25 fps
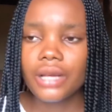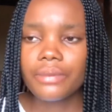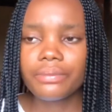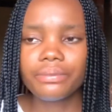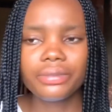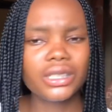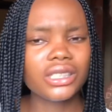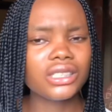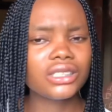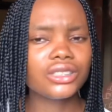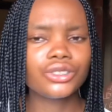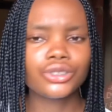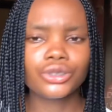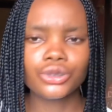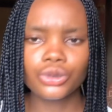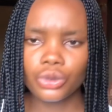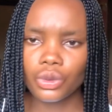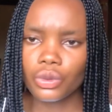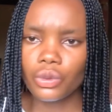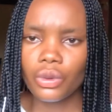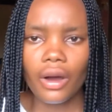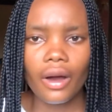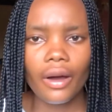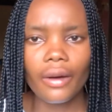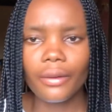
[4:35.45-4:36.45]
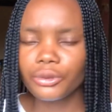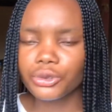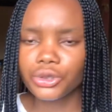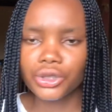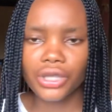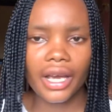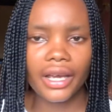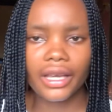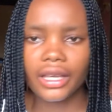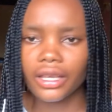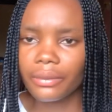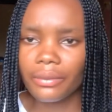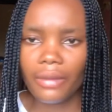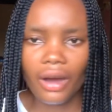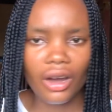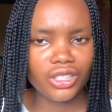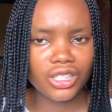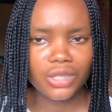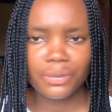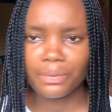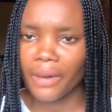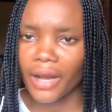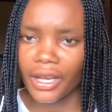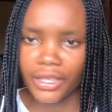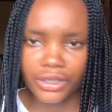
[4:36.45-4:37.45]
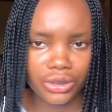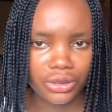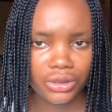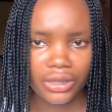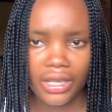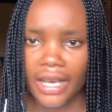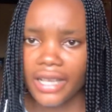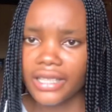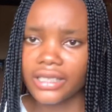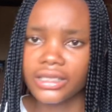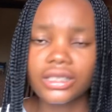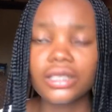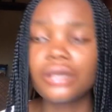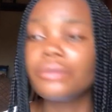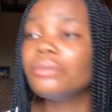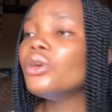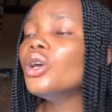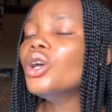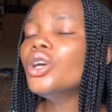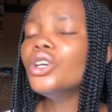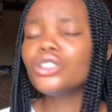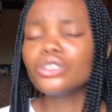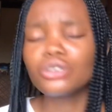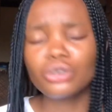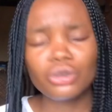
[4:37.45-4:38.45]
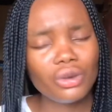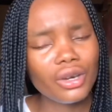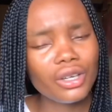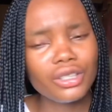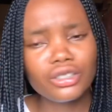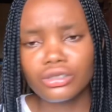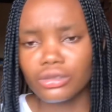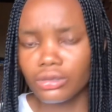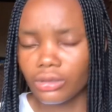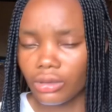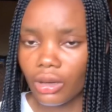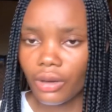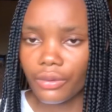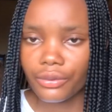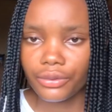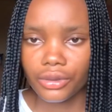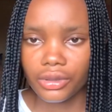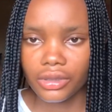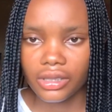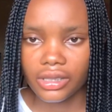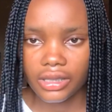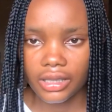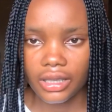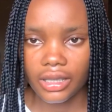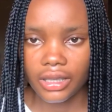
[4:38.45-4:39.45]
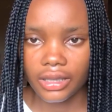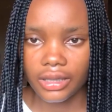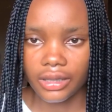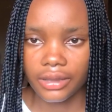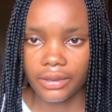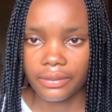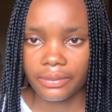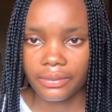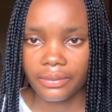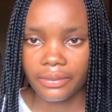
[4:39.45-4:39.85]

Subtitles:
Please do well, check him out, patronize him. You're going to love your skin.